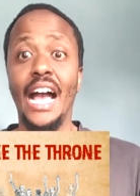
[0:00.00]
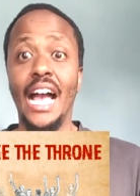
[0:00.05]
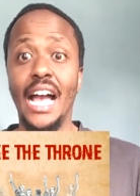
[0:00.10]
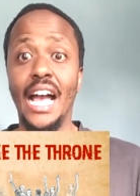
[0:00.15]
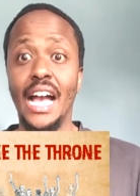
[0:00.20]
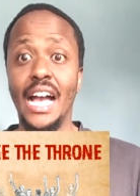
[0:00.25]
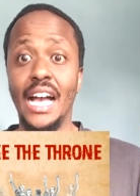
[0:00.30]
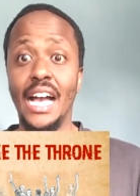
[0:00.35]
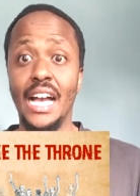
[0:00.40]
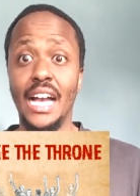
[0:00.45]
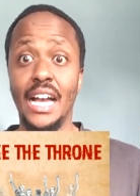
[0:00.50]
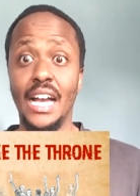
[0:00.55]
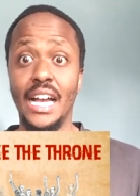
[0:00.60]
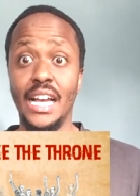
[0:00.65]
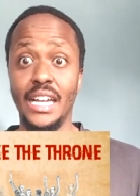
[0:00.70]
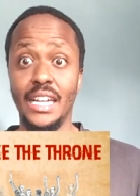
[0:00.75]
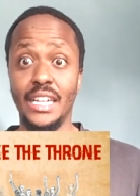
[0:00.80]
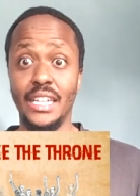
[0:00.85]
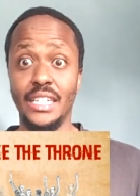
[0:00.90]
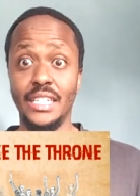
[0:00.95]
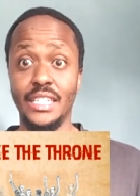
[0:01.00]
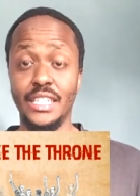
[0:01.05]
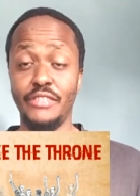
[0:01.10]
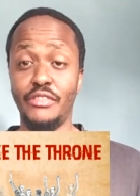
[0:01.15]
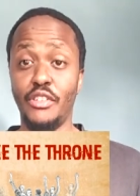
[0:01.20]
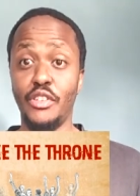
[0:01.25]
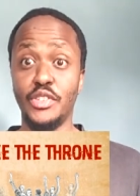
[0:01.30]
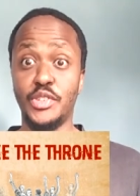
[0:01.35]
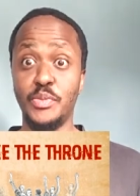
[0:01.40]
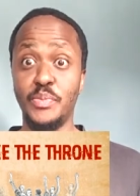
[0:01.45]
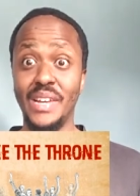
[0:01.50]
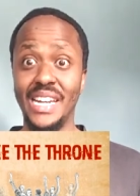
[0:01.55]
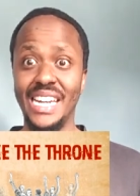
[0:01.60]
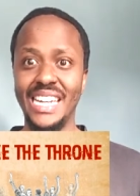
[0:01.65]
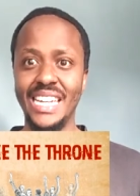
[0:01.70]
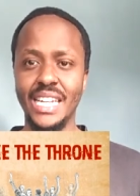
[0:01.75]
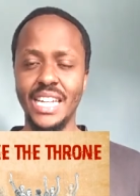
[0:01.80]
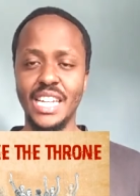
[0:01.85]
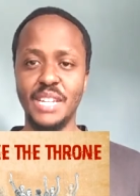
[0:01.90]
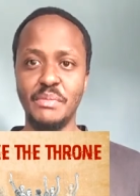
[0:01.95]
Uh, if I was to be
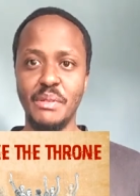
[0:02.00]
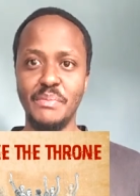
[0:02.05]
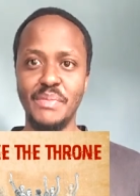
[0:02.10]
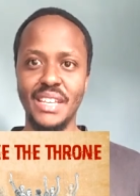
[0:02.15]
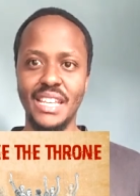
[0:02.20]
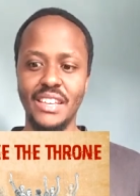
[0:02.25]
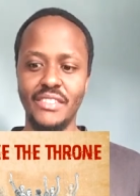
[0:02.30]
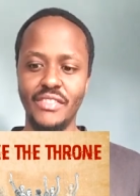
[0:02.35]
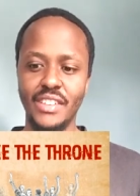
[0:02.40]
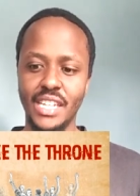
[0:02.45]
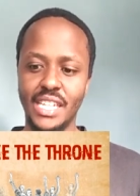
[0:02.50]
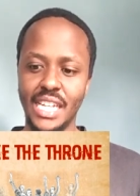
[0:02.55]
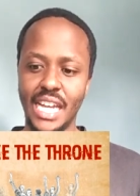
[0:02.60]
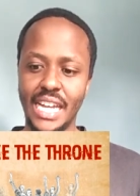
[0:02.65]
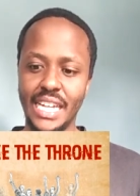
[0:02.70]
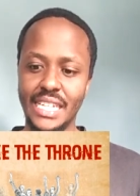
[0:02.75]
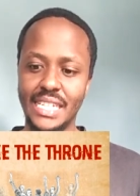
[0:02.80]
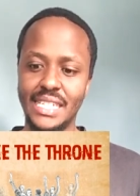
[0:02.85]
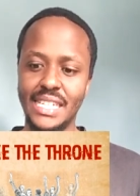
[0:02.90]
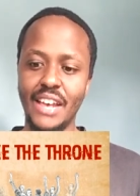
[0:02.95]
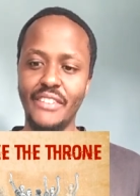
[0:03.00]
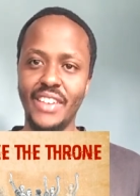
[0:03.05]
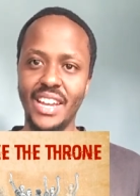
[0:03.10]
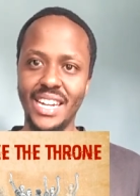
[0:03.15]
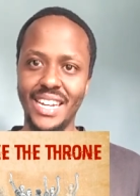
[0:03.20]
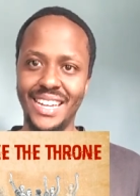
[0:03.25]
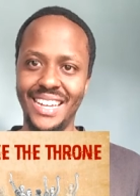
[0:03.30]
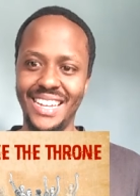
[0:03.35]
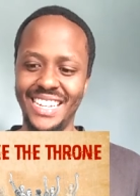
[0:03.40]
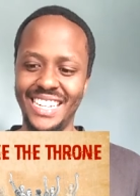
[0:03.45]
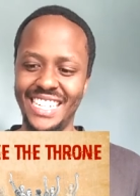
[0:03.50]
lenient, maybe give it a 7.